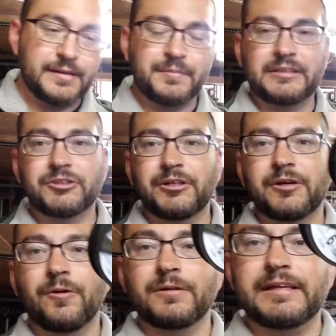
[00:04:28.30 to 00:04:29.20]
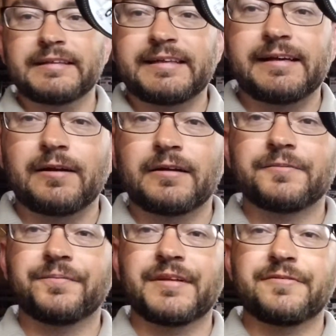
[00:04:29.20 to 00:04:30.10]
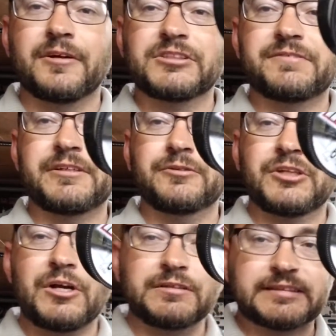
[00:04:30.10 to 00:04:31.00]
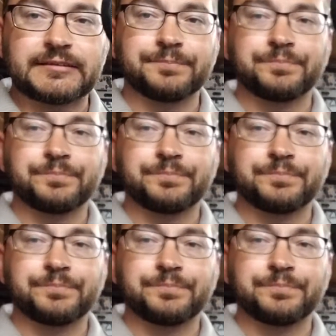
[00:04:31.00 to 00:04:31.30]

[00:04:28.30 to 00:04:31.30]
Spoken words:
Make sure you hold it here the first few turns.